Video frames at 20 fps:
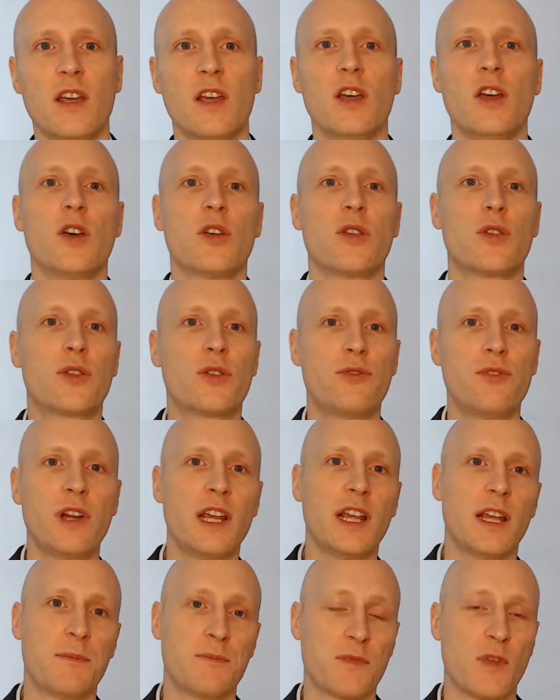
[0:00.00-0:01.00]

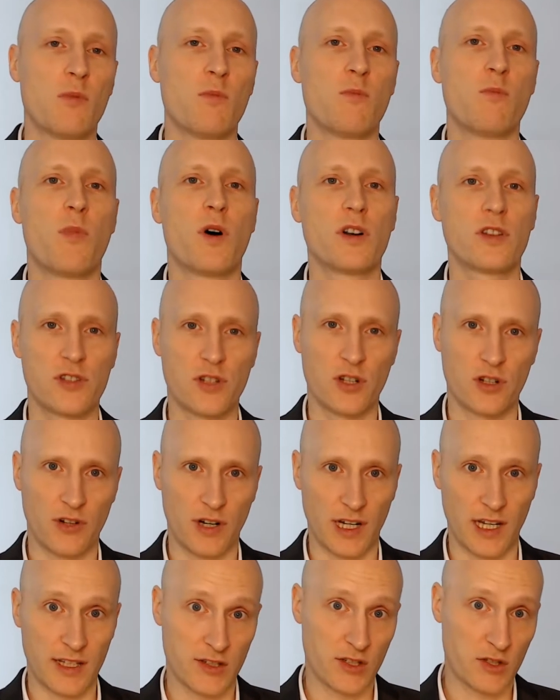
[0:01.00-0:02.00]
3.
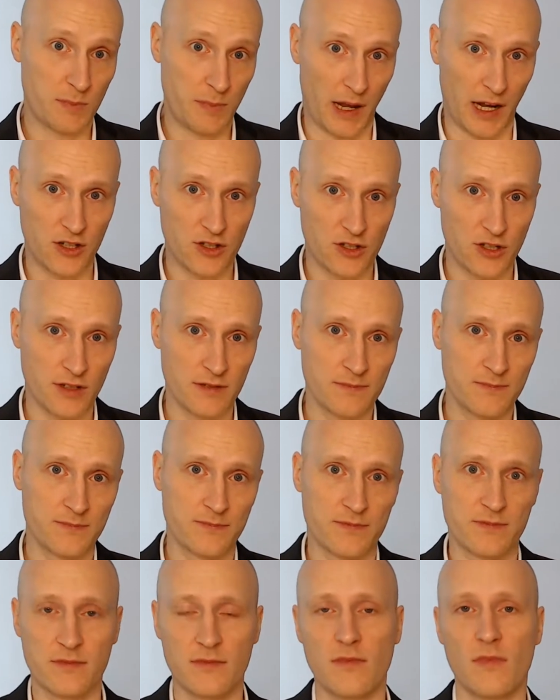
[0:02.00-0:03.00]
Monitoring inspection.
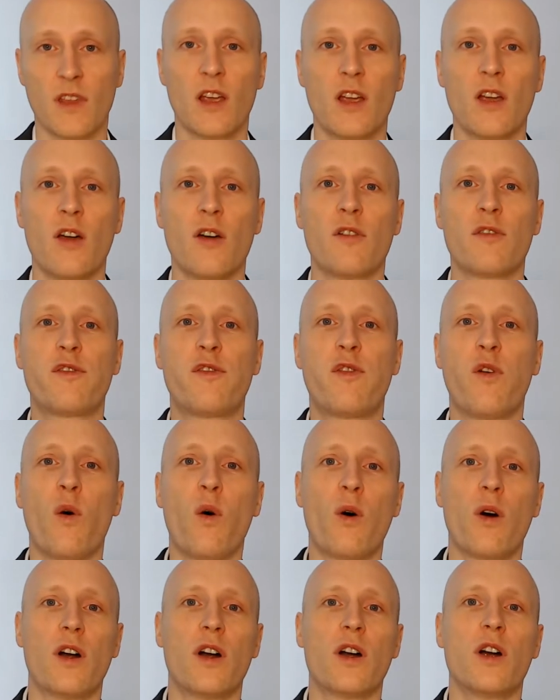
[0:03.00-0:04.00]

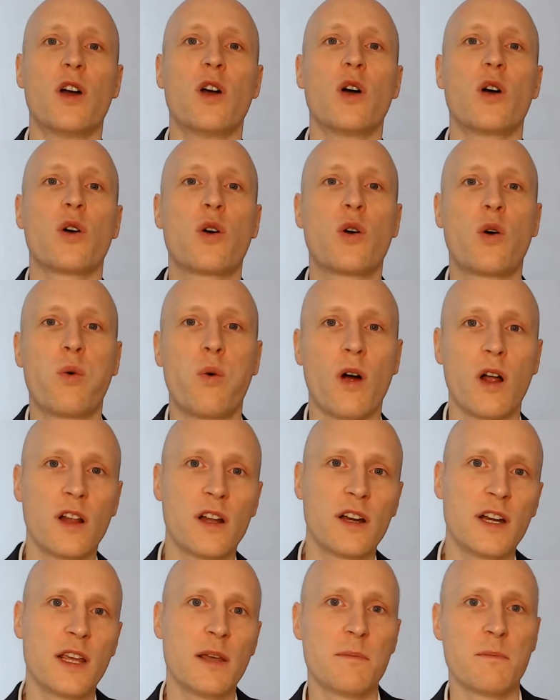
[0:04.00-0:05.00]
4.
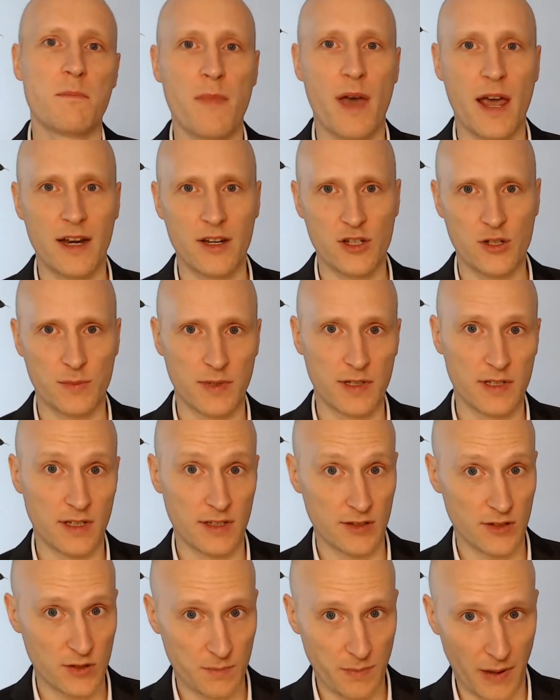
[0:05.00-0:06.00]
Quality management
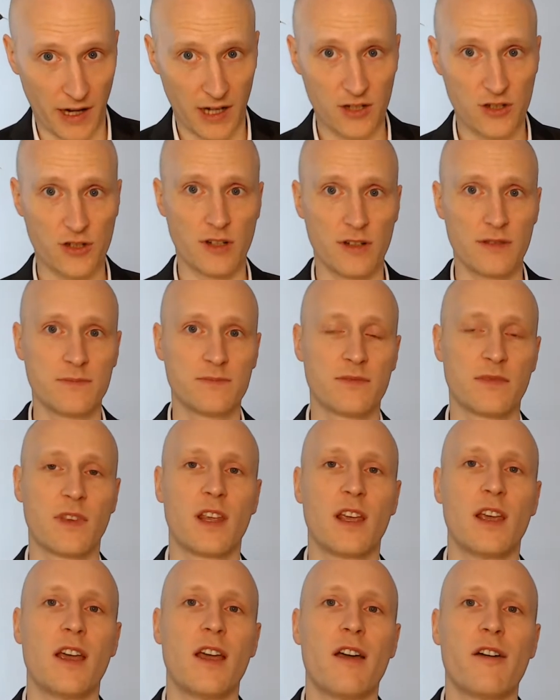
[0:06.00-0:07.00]
inspection.
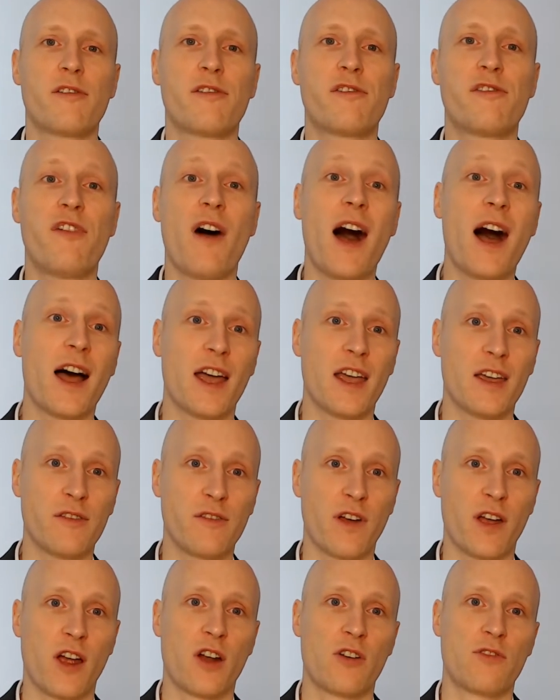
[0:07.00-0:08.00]

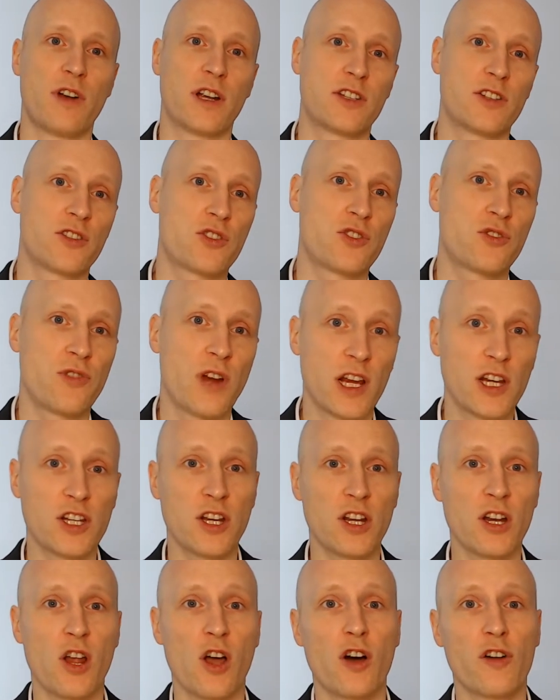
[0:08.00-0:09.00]
5.
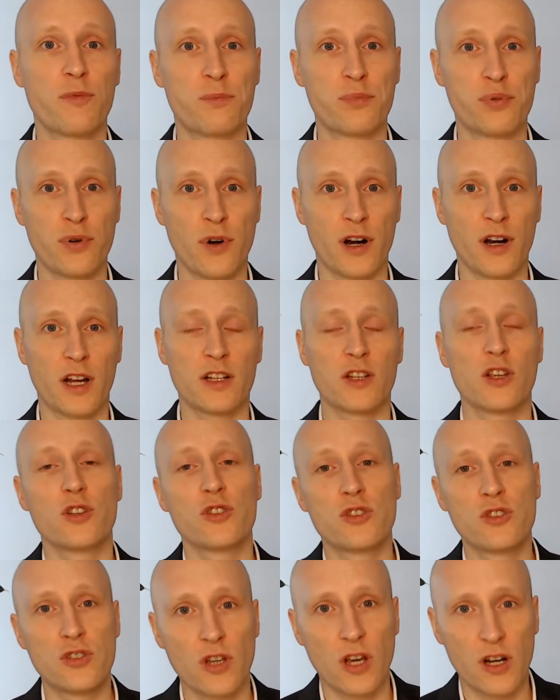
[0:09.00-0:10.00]
Registration of product
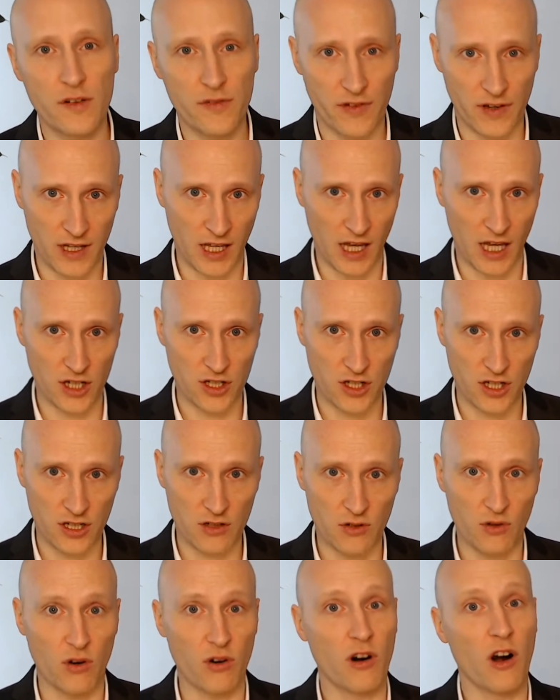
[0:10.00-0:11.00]

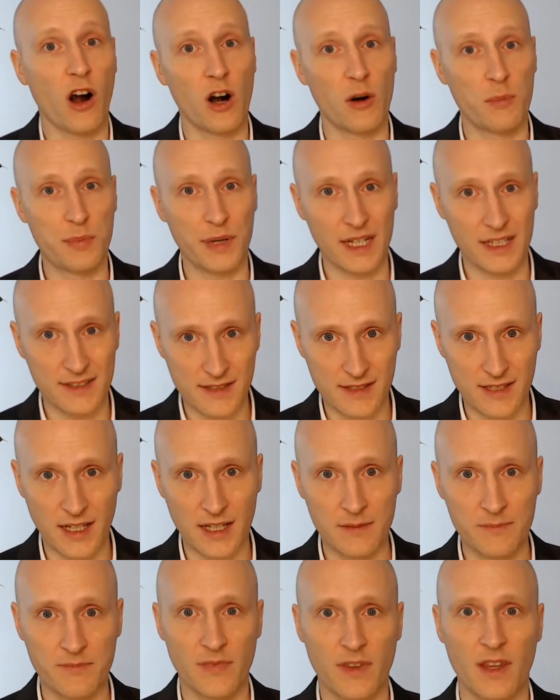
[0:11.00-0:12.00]
certification, or
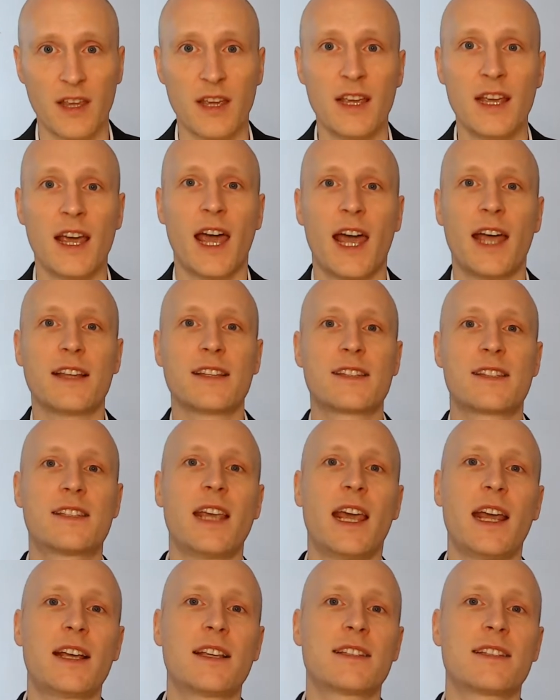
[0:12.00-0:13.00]
RPC. And
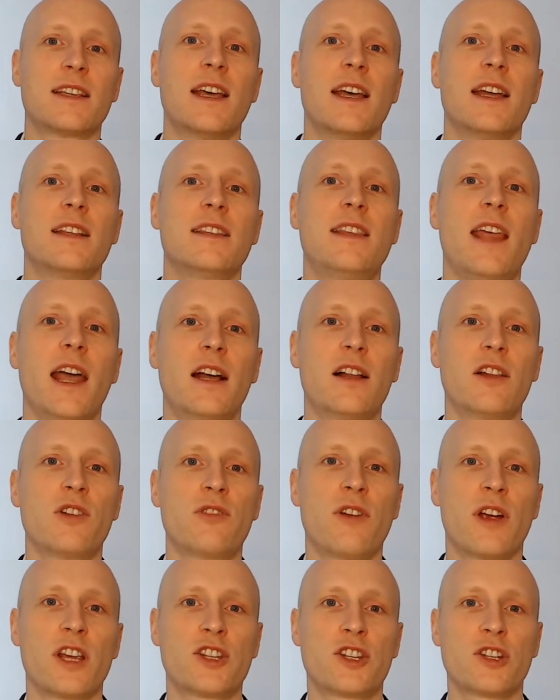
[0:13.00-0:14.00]
6.
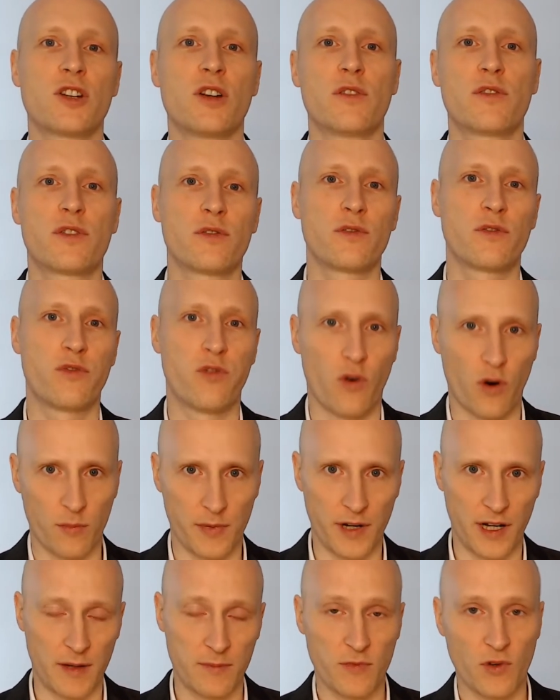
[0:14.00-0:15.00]
Declaration of
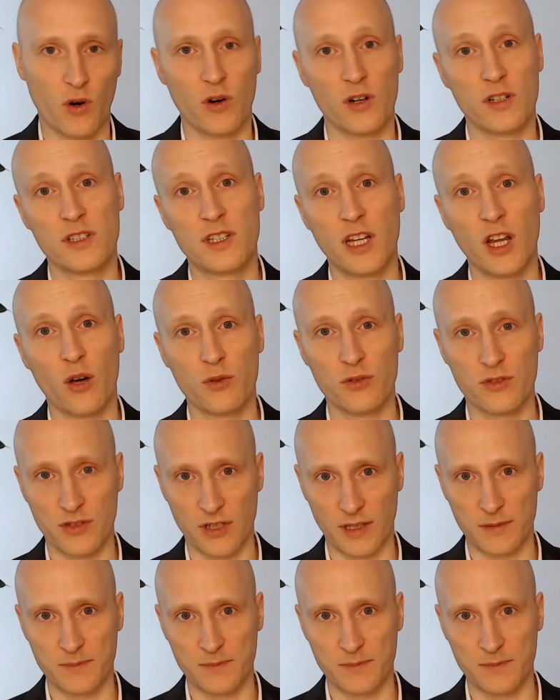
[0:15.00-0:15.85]
conformity, or DOC.